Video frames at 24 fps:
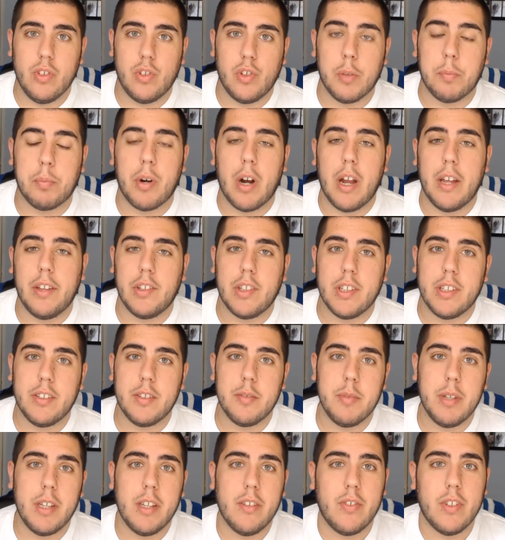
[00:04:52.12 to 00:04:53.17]
surprising
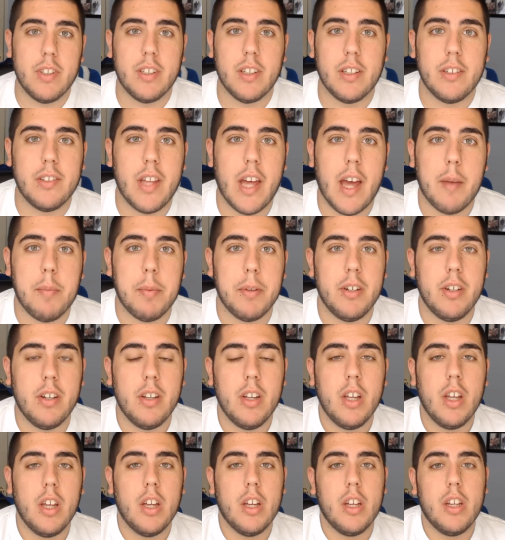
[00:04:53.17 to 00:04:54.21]
to me if it does happen,
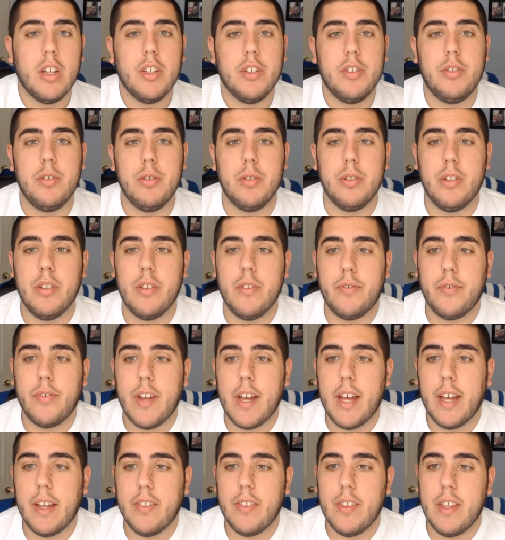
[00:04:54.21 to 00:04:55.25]
due to the
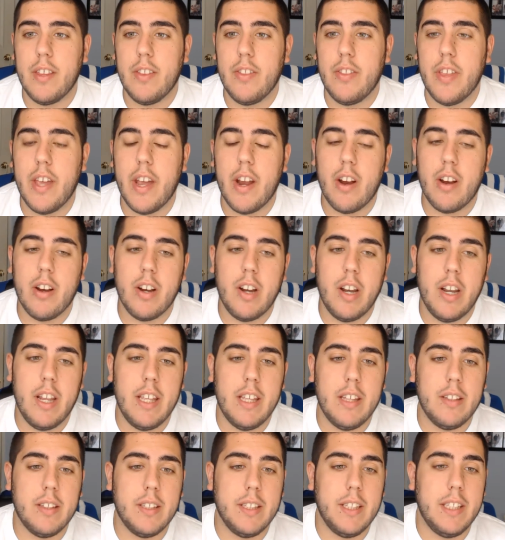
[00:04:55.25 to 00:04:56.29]
fact that they're
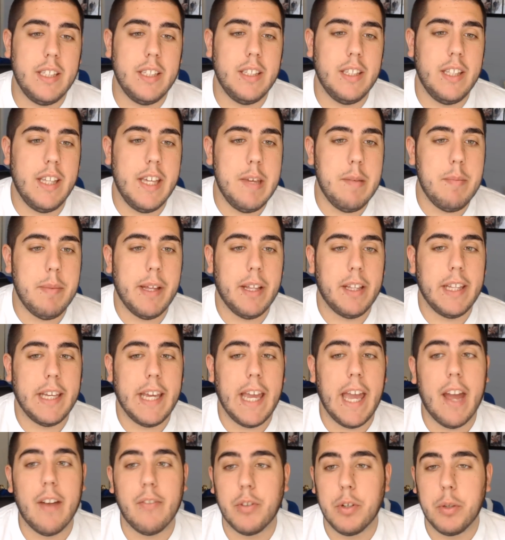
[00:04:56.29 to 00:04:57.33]

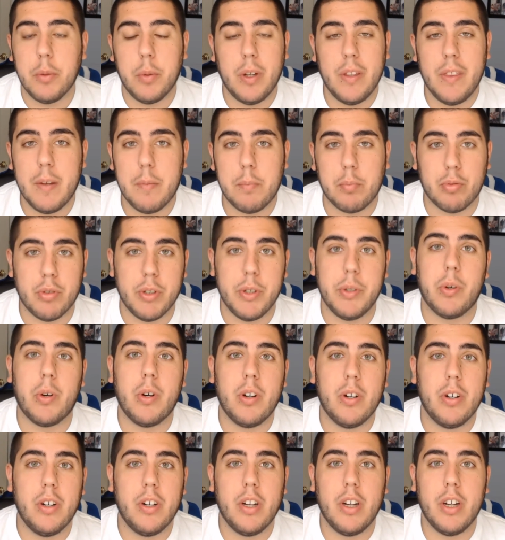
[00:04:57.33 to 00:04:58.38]
emailing everyone that
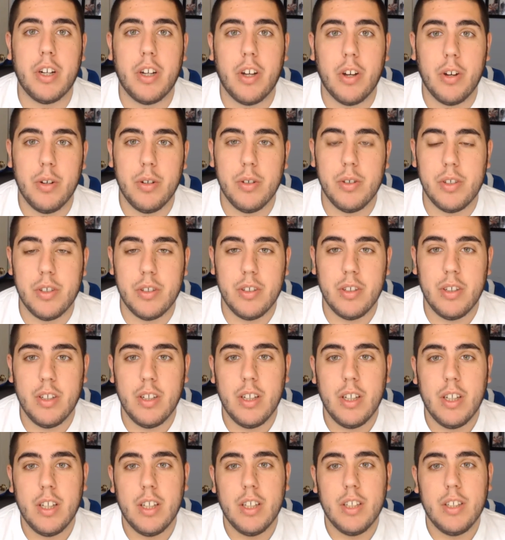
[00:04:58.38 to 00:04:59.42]
pre-ordered a code.
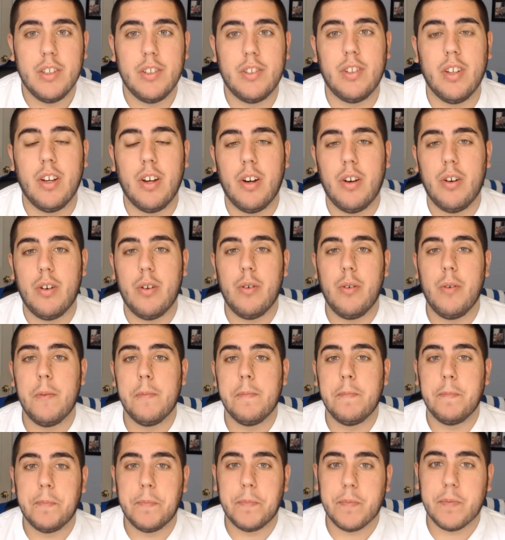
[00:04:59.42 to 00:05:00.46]
So
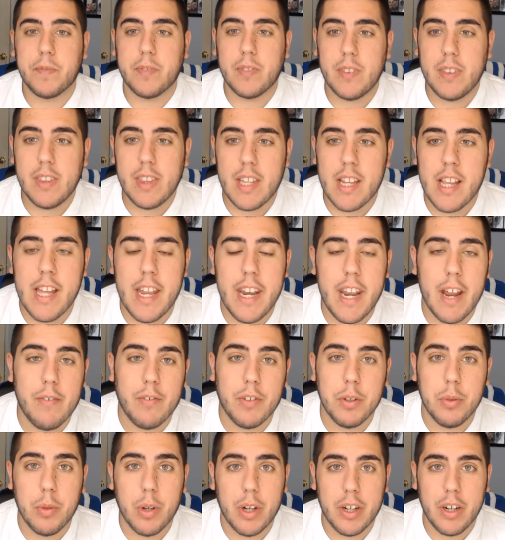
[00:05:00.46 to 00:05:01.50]
and
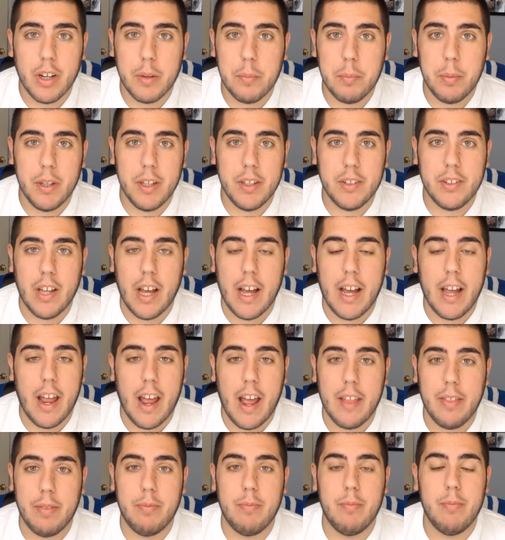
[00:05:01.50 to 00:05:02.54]
everyone on PlayStation.
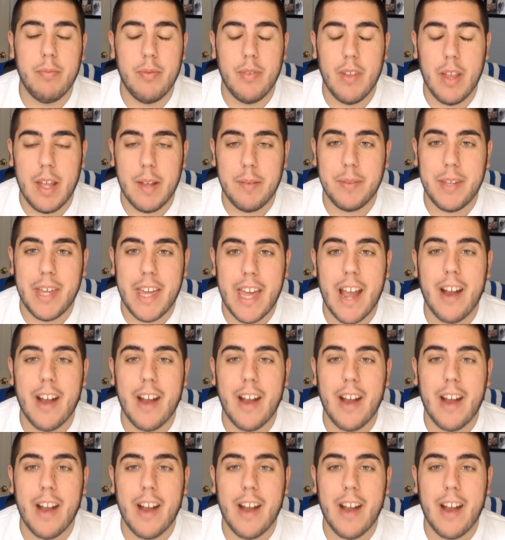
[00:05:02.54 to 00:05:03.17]
I am